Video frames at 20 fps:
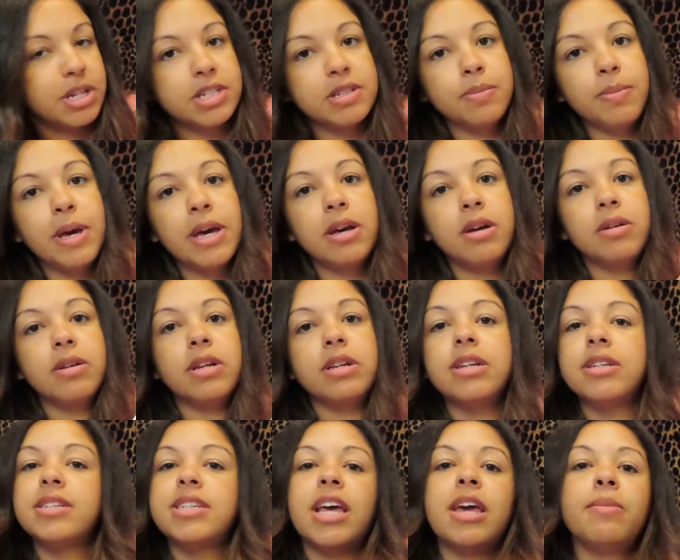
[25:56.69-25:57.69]
it's about
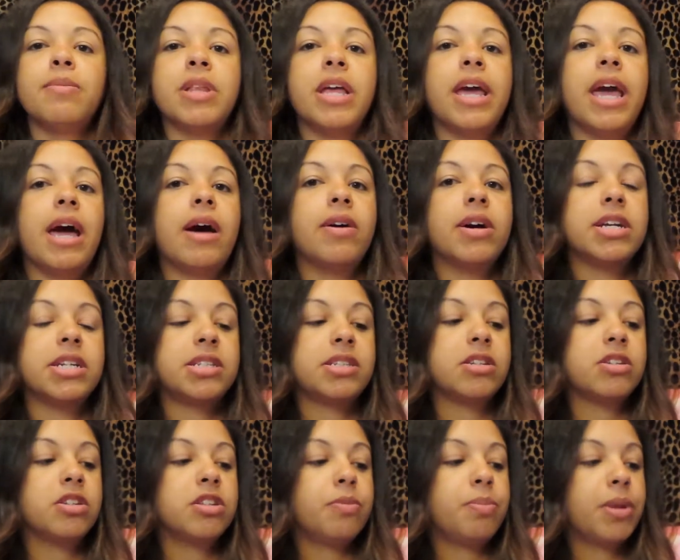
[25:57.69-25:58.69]
the same layout as the other